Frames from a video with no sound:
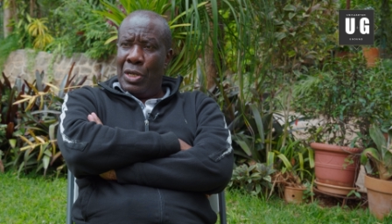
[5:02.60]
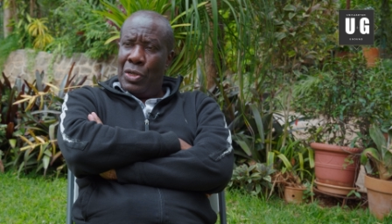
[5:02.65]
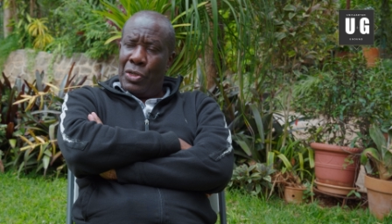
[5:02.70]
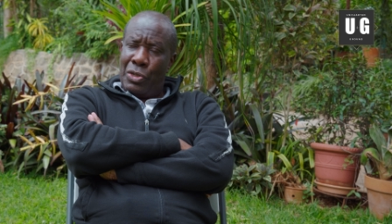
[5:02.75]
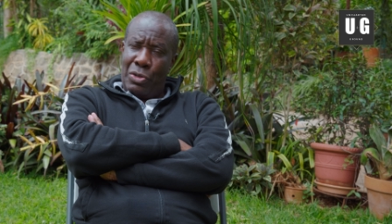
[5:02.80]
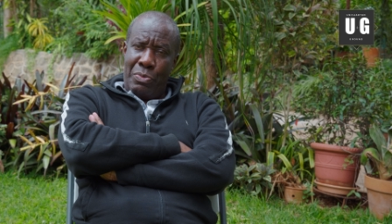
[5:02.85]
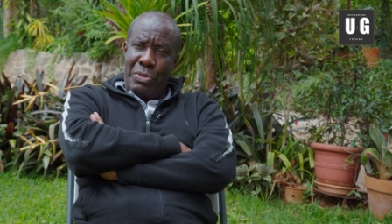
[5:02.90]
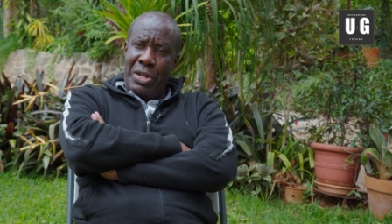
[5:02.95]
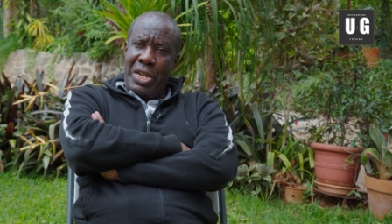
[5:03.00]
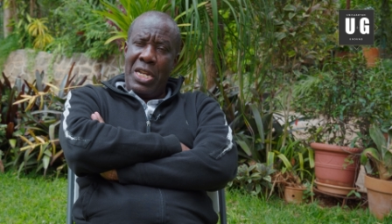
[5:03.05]

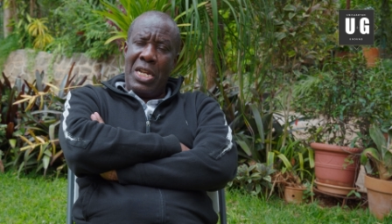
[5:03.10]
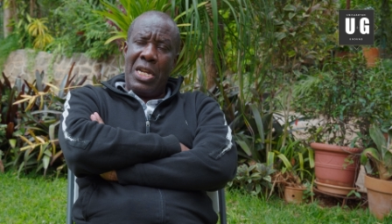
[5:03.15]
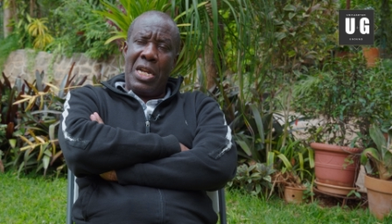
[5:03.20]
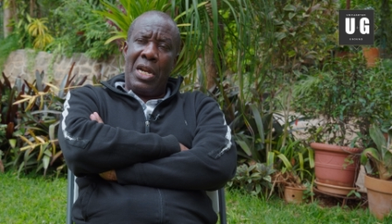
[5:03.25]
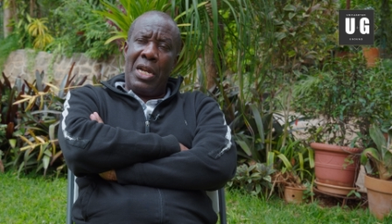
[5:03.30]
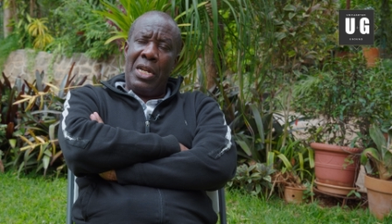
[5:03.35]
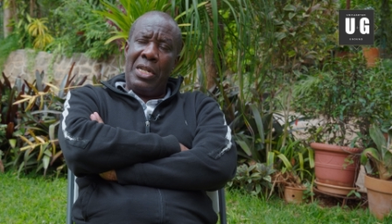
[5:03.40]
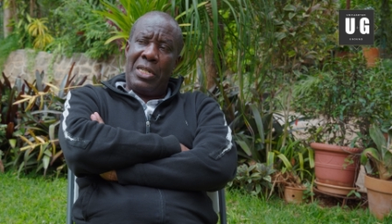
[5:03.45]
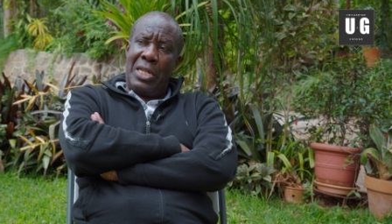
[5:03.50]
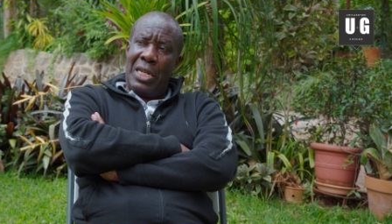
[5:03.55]
So me,
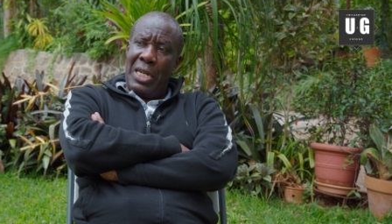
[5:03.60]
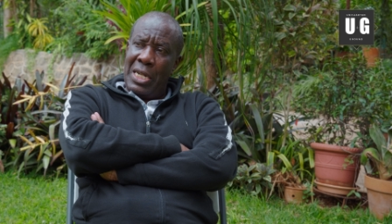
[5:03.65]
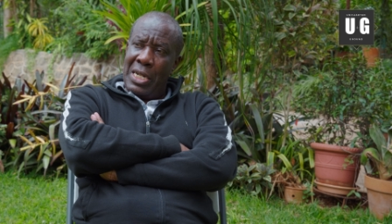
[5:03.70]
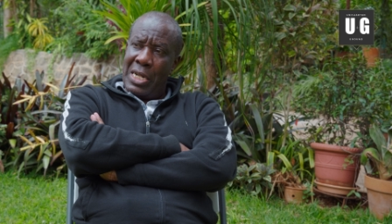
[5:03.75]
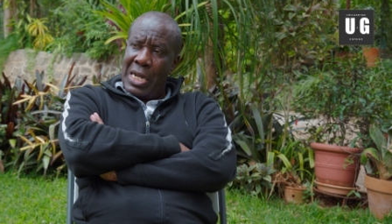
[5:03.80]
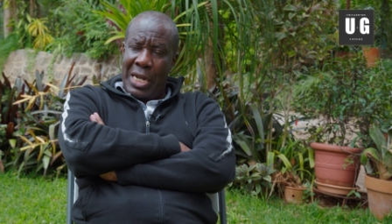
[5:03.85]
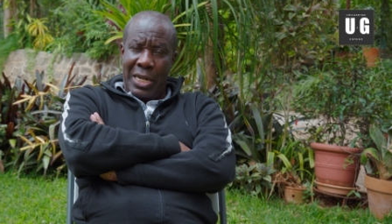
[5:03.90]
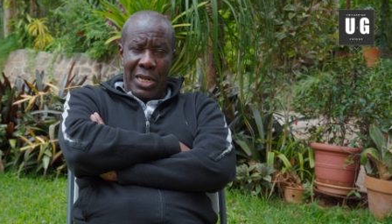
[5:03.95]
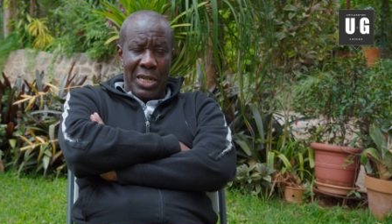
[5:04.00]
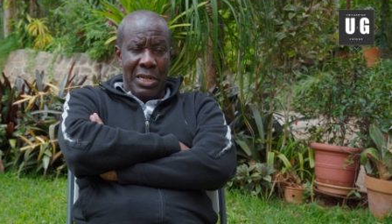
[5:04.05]
I
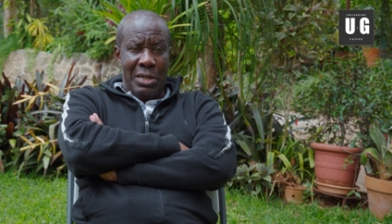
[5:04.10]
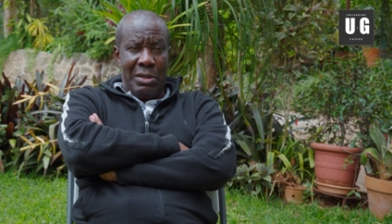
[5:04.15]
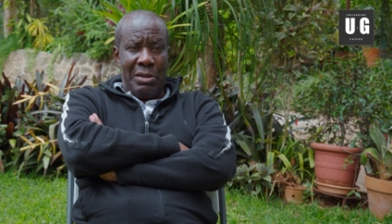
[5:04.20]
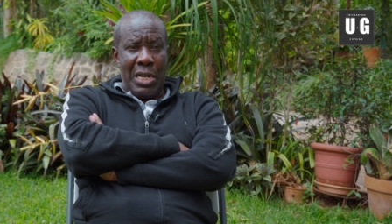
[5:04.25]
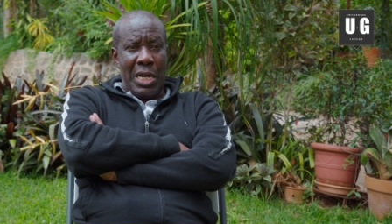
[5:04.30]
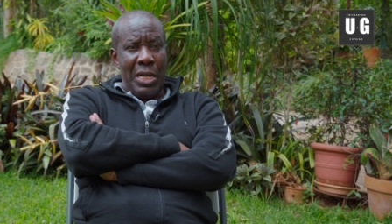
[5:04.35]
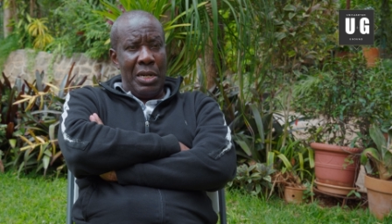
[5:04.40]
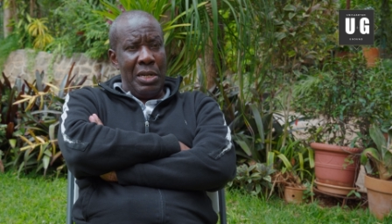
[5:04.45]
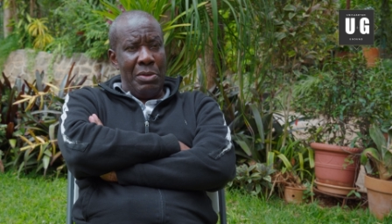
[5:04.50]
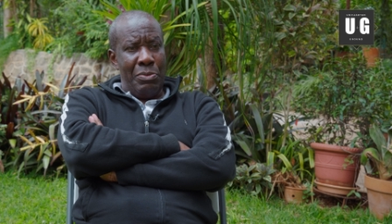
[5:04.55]
say I
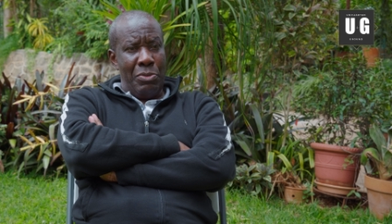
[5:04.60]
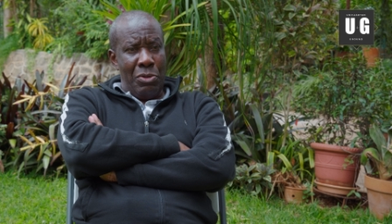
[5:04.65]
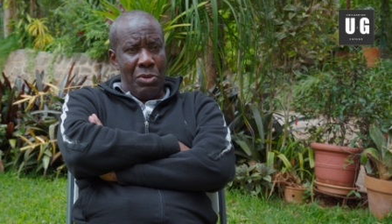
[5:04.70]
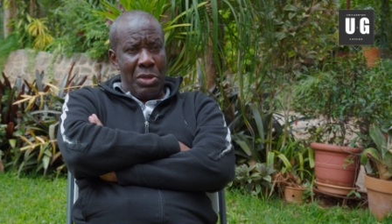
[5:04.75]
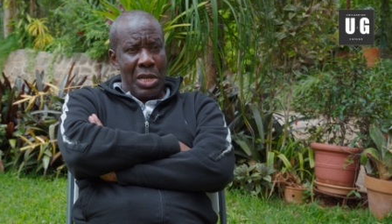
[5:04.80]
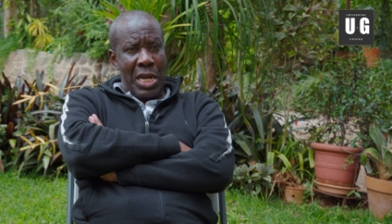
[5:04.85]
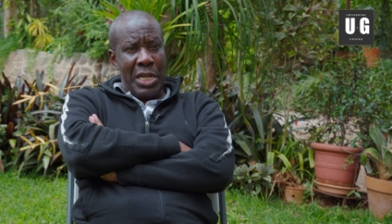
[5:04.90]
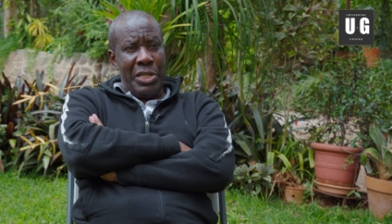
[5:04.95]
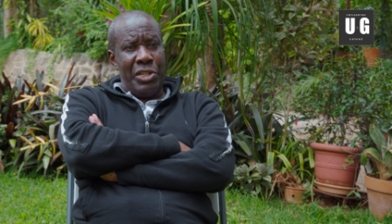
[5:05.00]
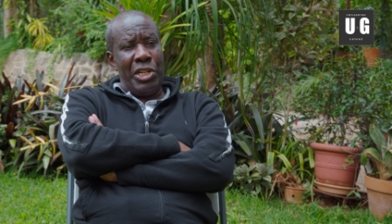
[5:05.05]
didn't
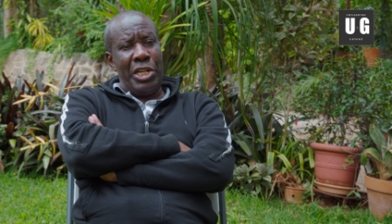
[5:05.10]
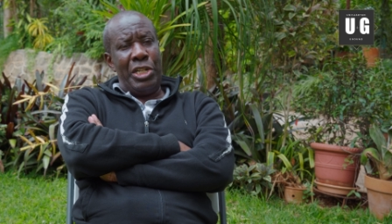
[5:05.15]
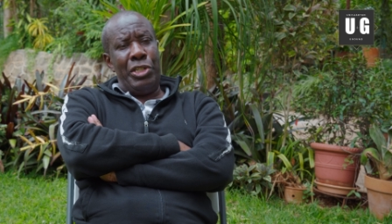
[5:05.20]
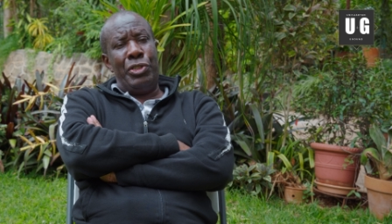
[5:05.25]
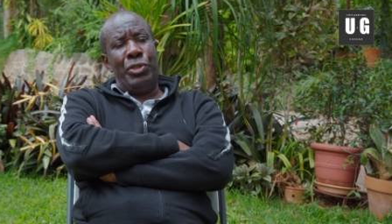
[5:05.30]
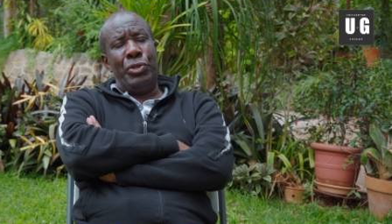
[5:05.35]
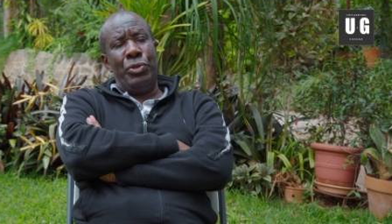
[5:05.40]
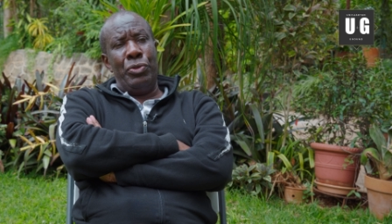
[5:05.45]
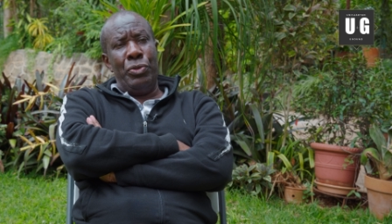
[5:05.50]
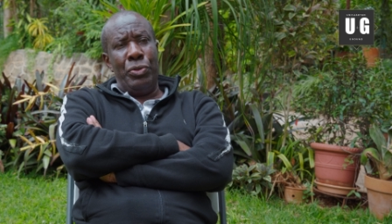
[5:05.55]
bother. I
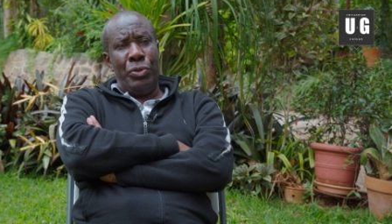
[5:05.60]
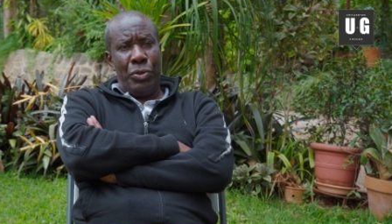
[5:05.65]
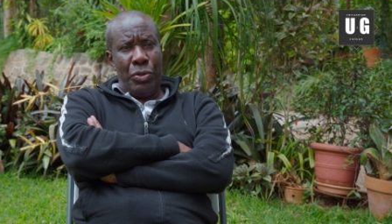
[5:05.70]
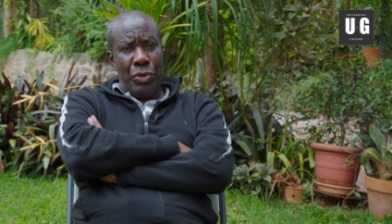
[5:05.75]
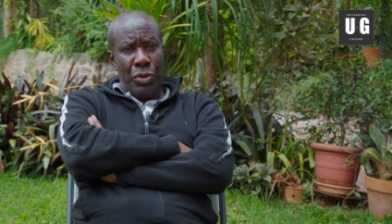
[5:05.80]
changed to